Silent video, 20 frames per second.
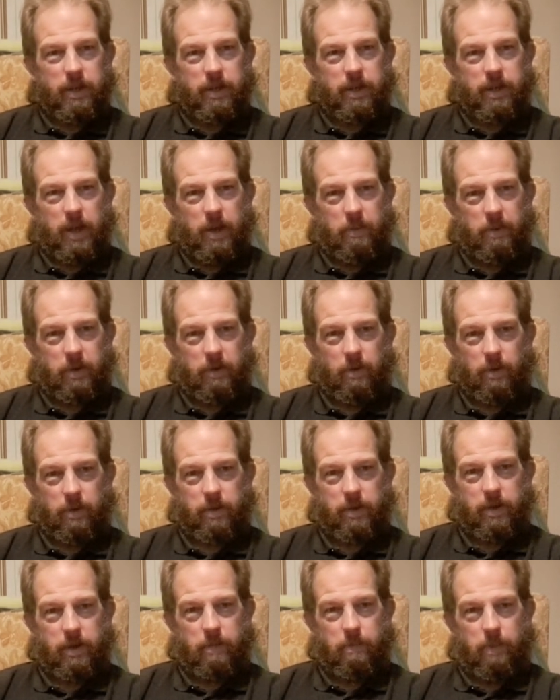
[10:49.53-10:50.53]
come
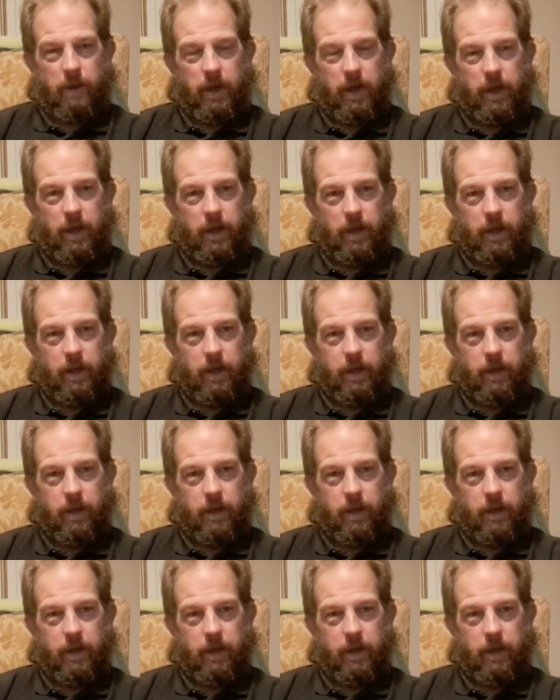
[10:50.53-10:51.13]
across as a bit